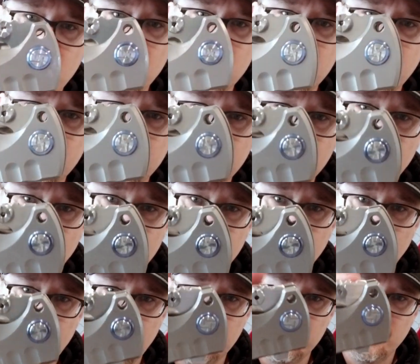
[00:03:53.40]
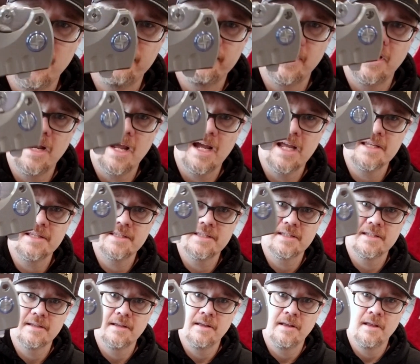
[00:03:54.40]
Nothing like that. You have a
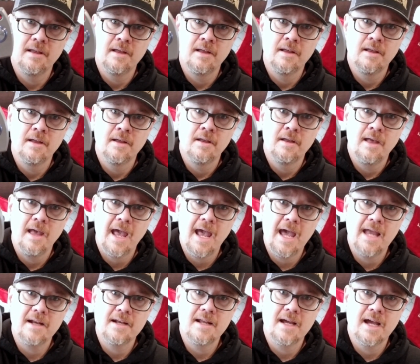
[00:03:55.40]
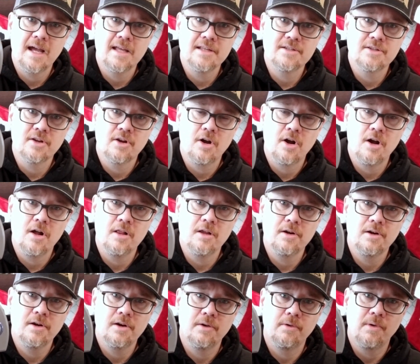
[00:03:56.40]
nice anodized
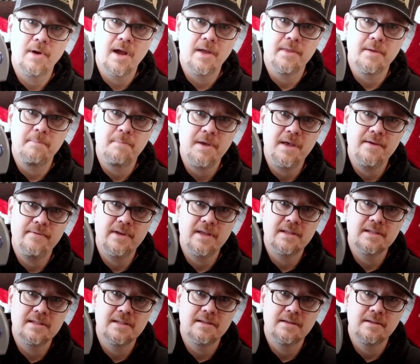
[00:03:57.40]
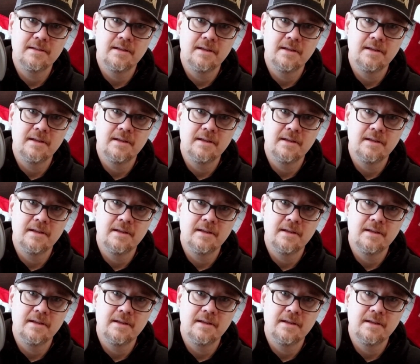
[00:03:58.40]
collar around the pivot.